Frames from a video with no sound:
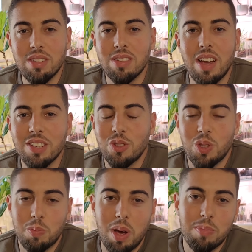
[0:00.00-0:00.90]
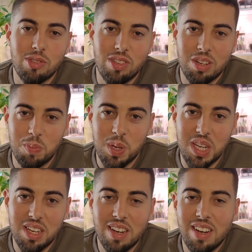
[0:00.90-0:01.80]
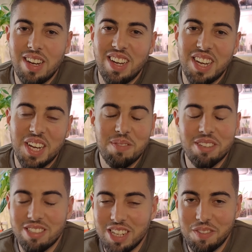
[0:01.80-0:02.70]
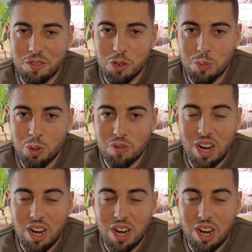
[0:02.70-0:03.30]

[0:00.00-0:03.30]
size do the pups need to be if they're safe to remove?